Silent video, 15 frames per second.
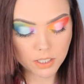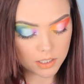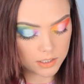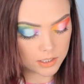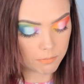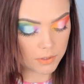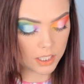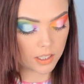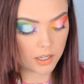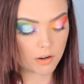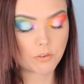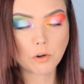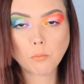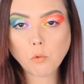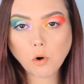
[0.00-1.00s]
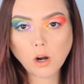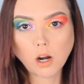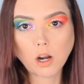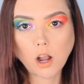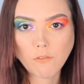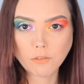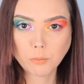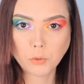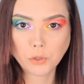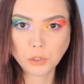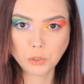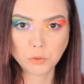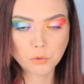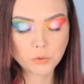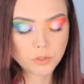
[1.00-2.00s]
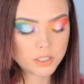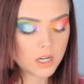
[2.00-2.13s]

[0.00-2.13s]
like it's something like if you're more comfortable with neutral